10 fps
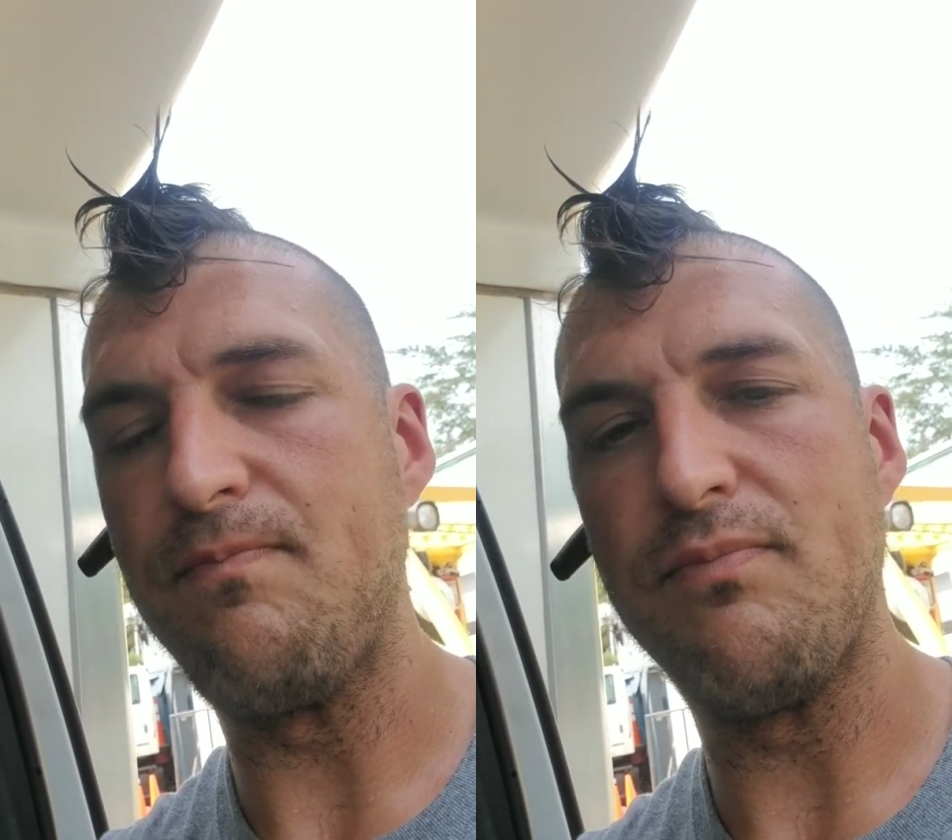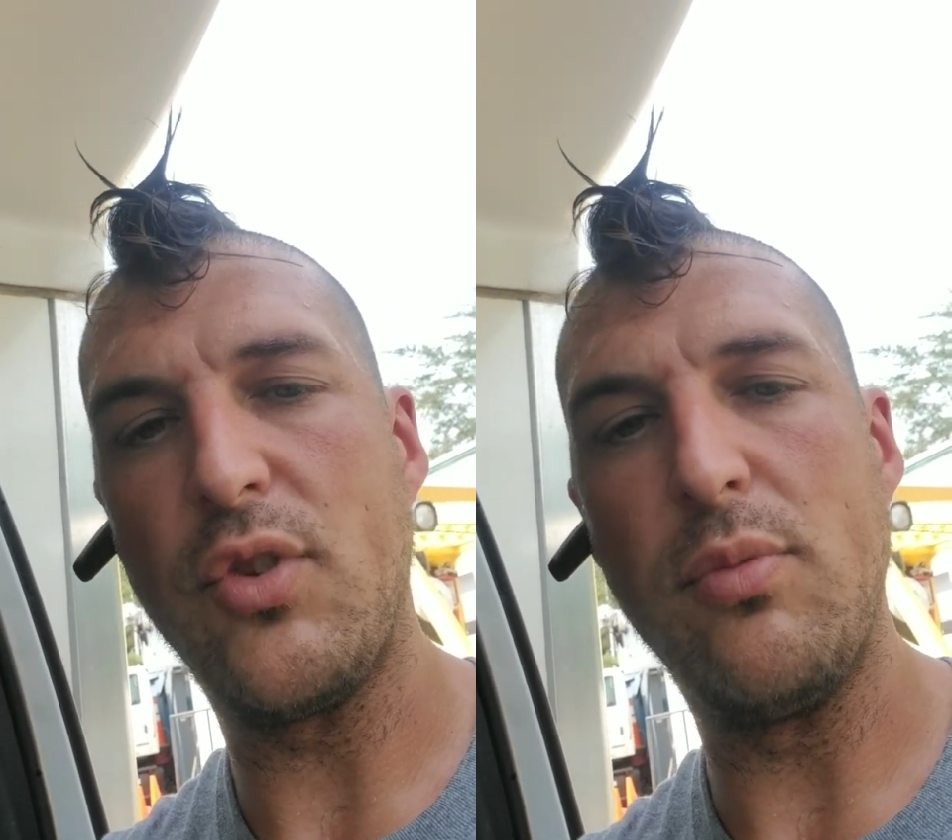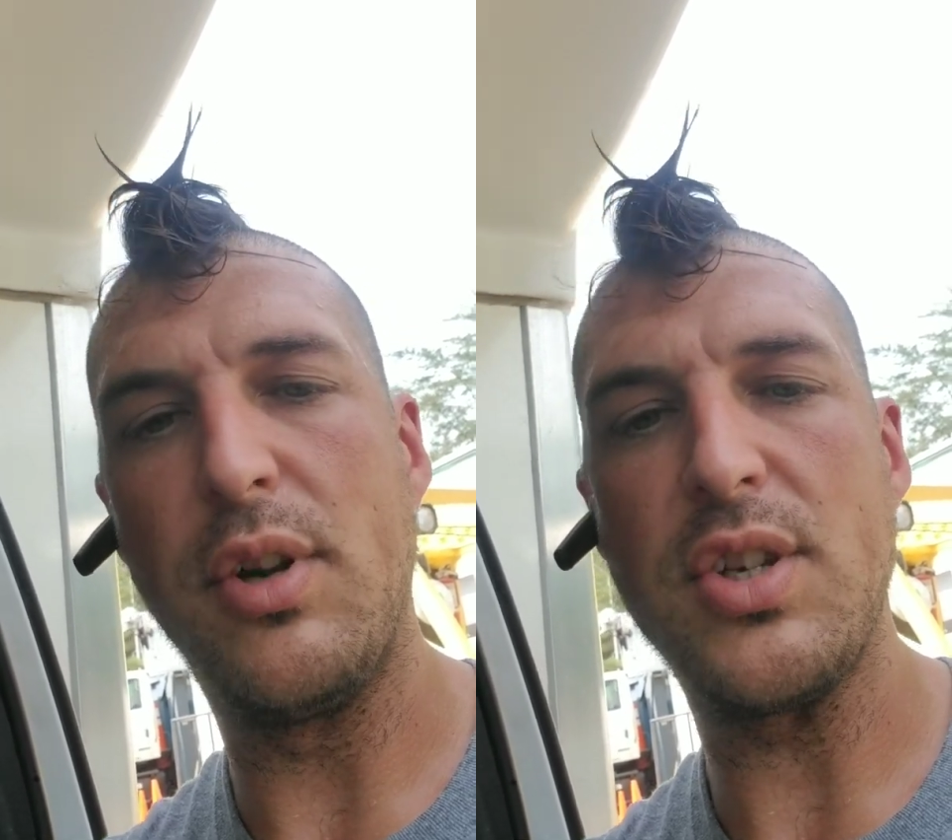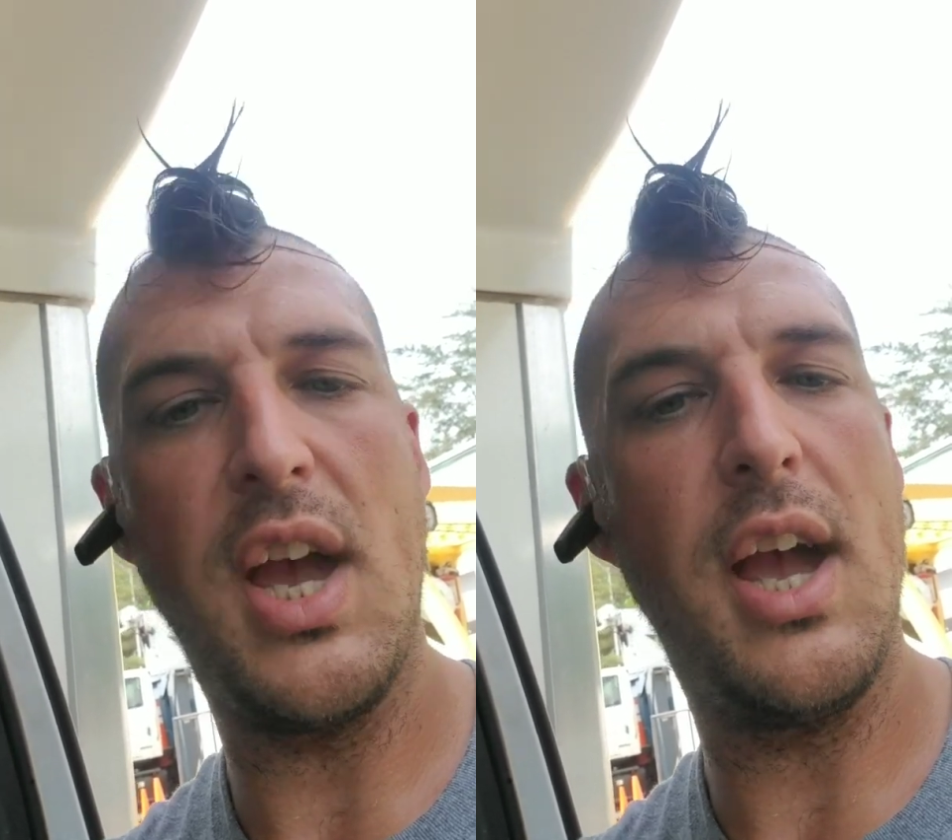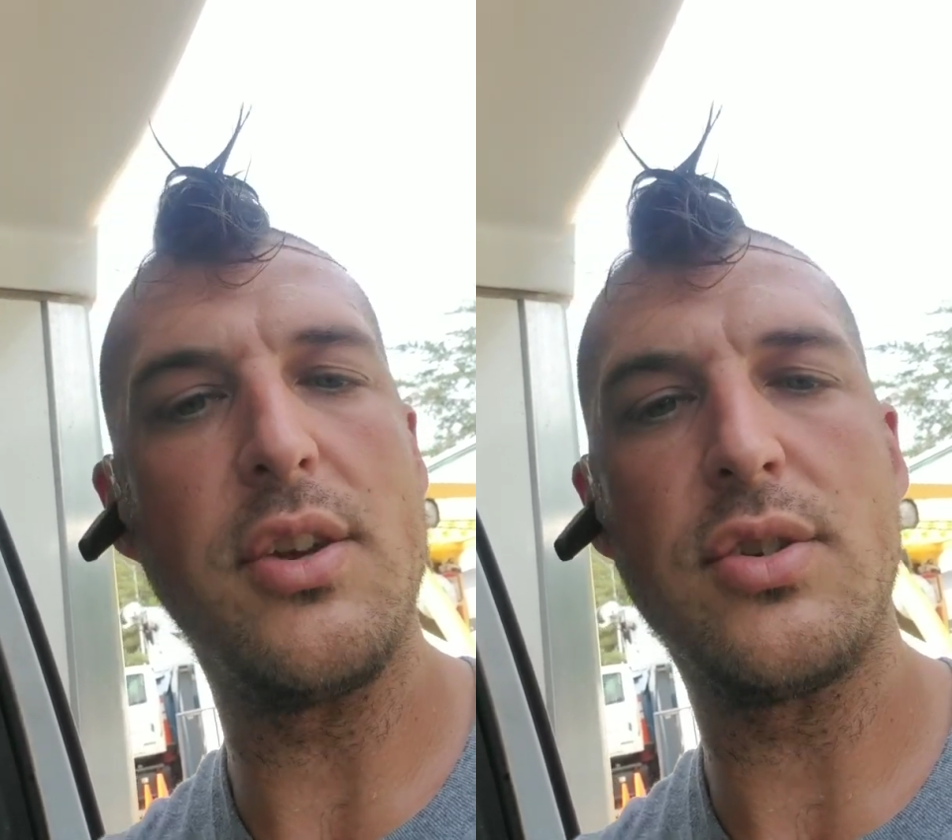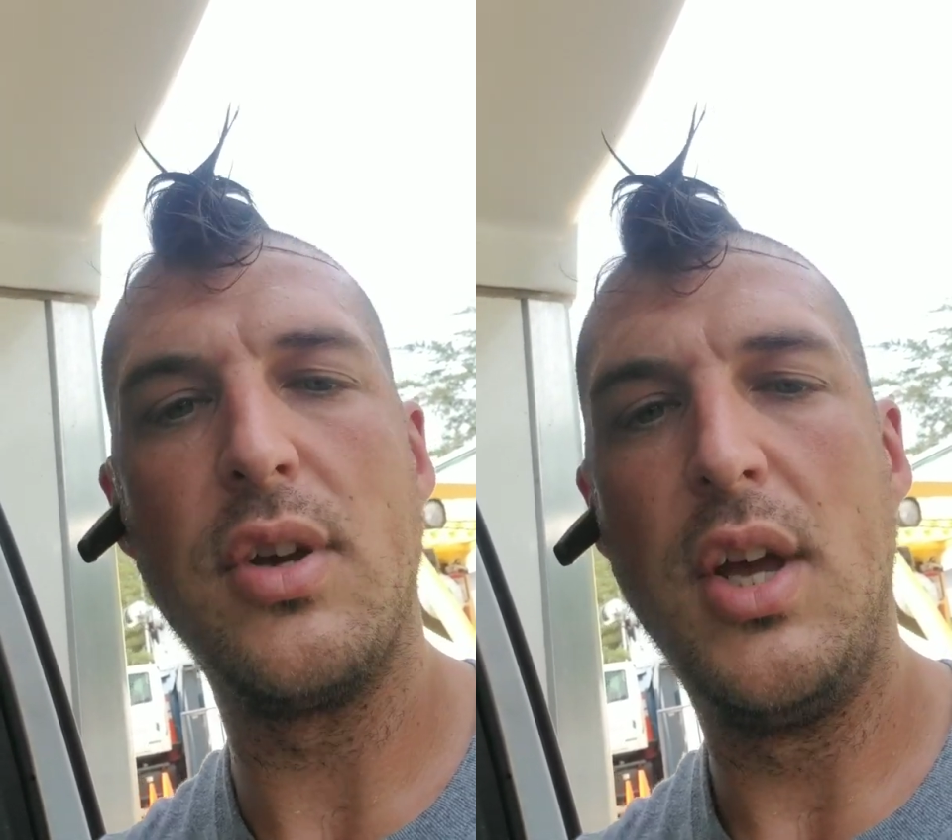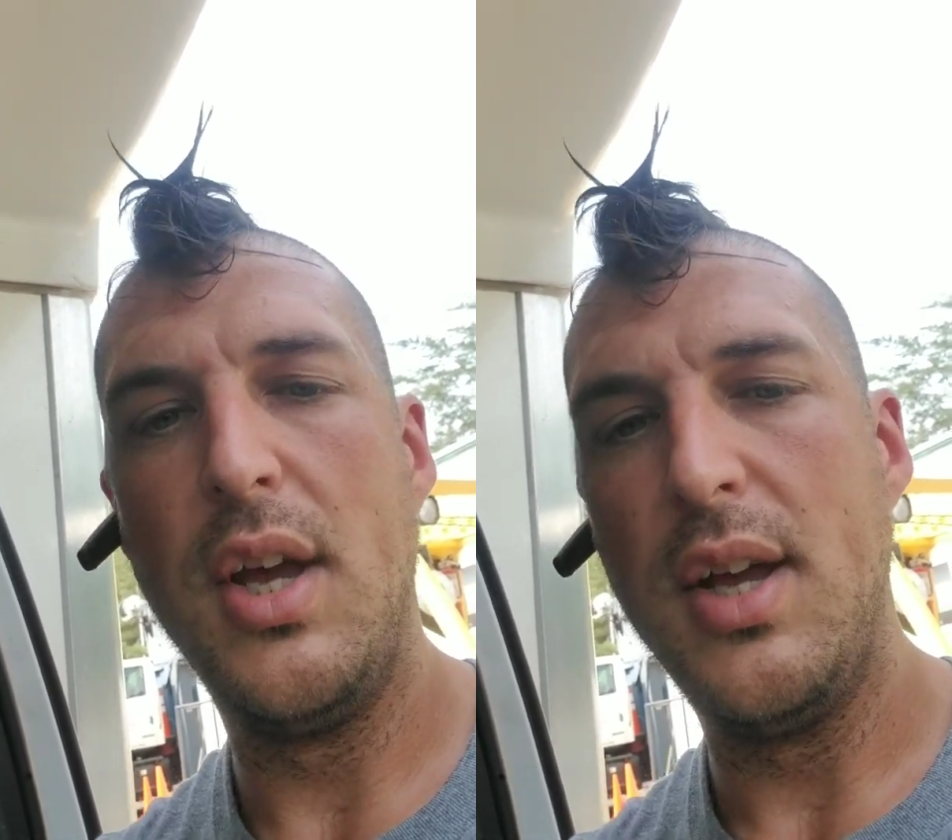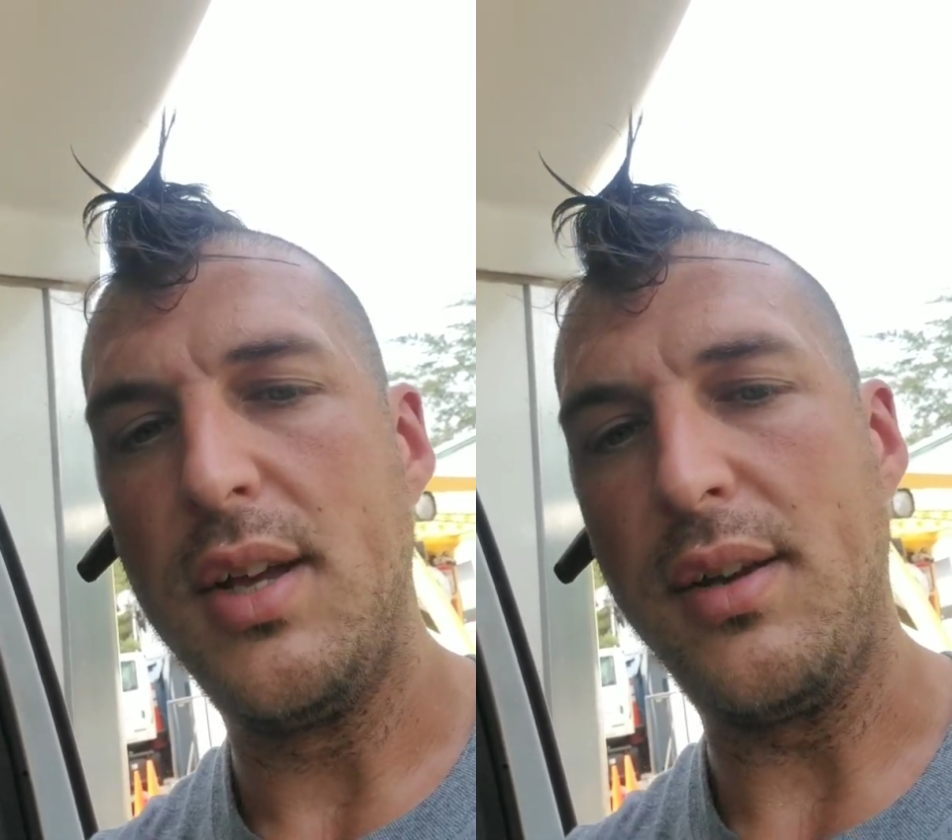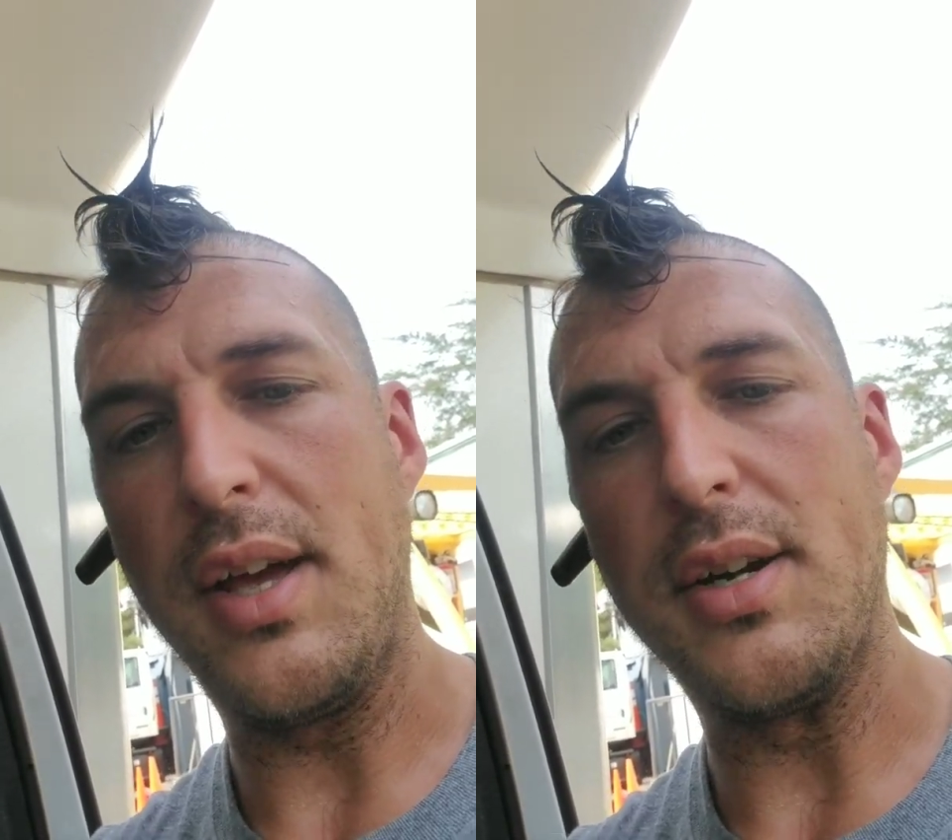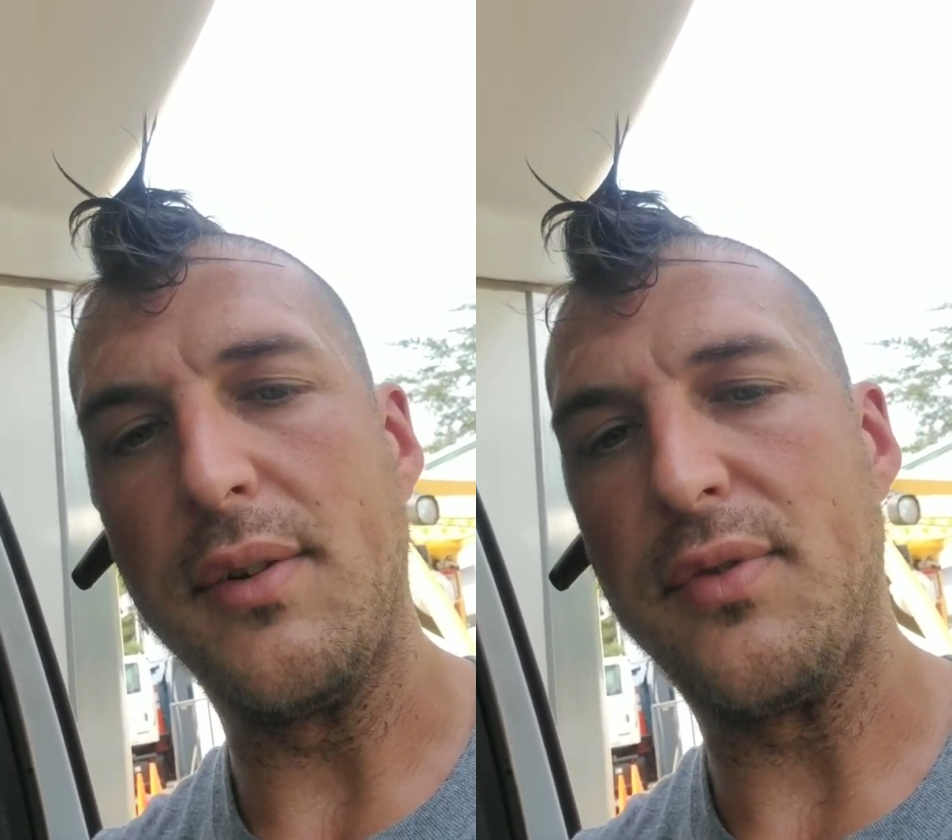too much ash,
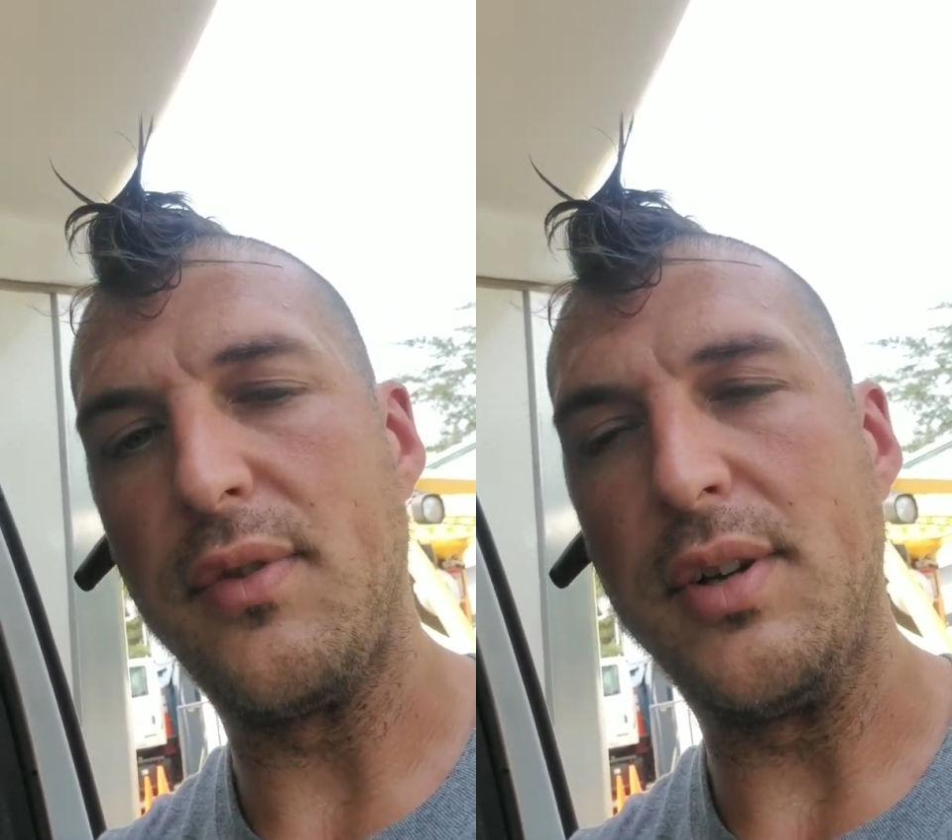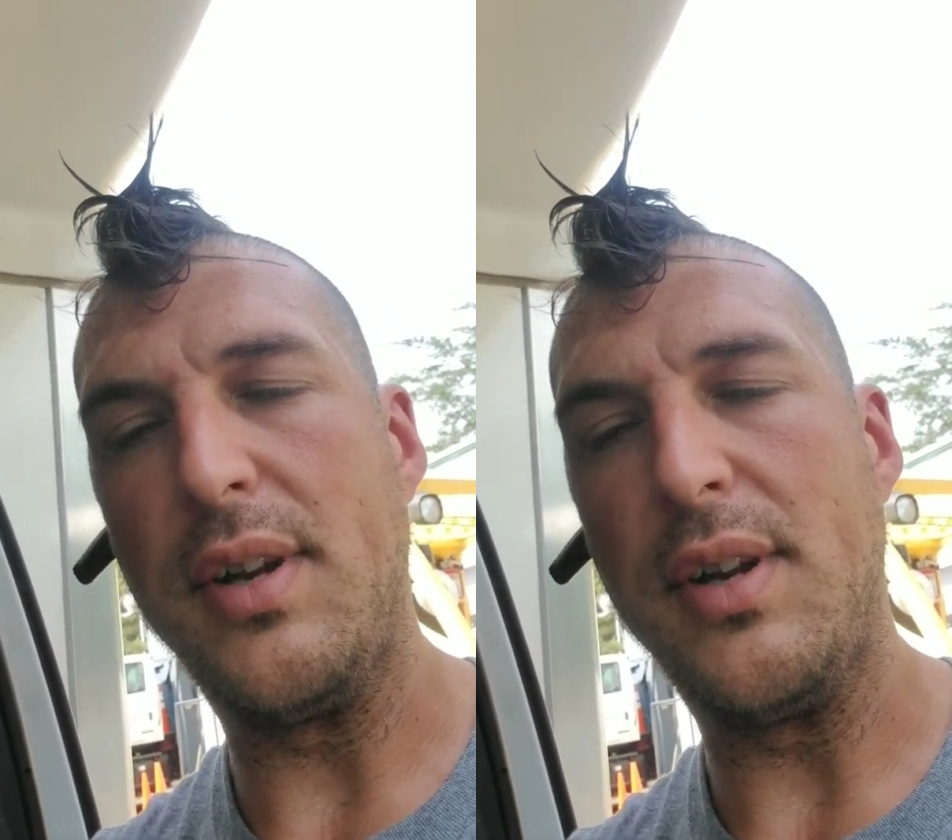not enough